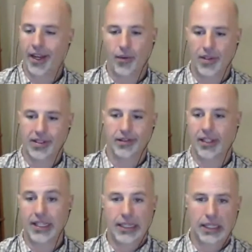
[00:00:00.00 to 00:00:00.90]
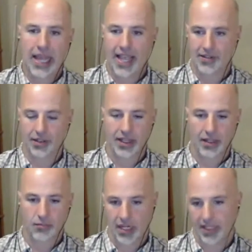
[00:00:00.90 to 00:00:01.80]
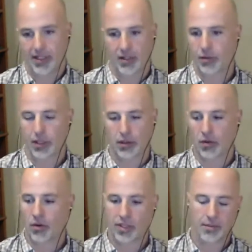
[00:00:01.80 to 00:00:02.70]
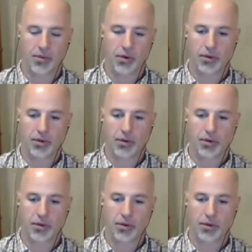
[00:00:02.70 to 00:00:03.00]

I wasn't leading the class or anything, but I stuck with it the whole time through.